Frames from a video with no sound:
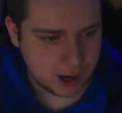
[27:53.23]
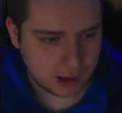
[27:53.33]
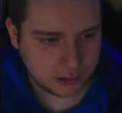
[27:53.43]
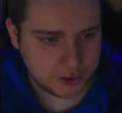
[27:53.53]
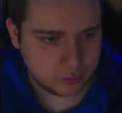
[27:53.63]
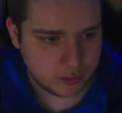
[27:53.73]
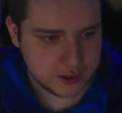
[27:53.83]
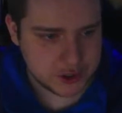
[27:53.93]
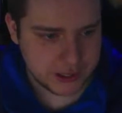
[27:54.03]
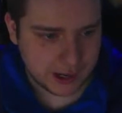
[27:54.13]
Glen
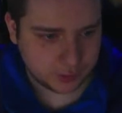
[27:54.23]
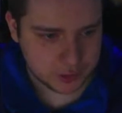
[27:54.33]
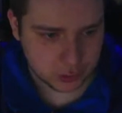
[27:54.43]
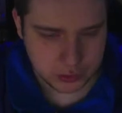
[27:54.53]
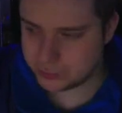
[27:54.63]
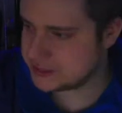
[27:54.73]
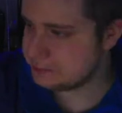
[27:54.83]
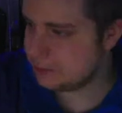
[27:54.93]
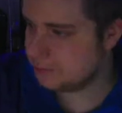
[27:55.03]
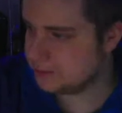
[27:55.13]
Ridge, and out there towards West
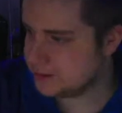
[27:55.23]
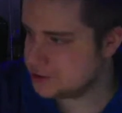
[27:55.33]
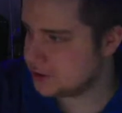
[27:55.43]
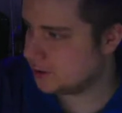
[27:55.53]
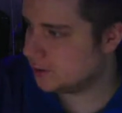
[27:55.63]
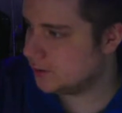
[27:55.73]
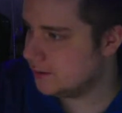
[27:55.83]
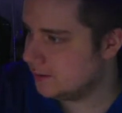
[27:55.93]
Palm Beach here.